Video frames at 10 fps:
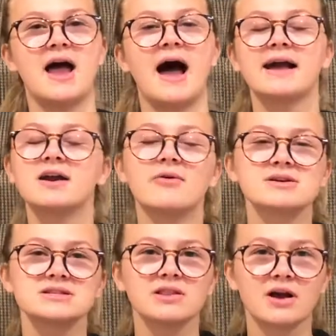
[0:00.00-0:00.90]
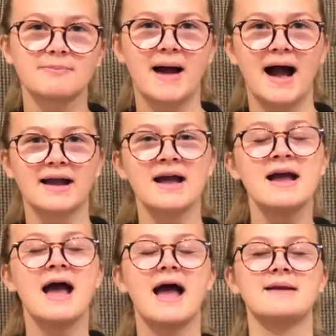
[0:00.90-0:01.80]
I can always look back
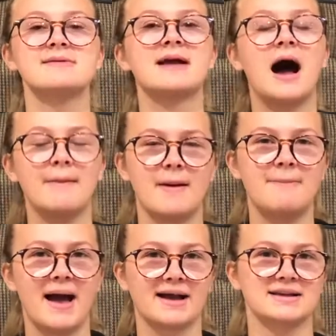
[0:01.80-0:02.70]
and comment back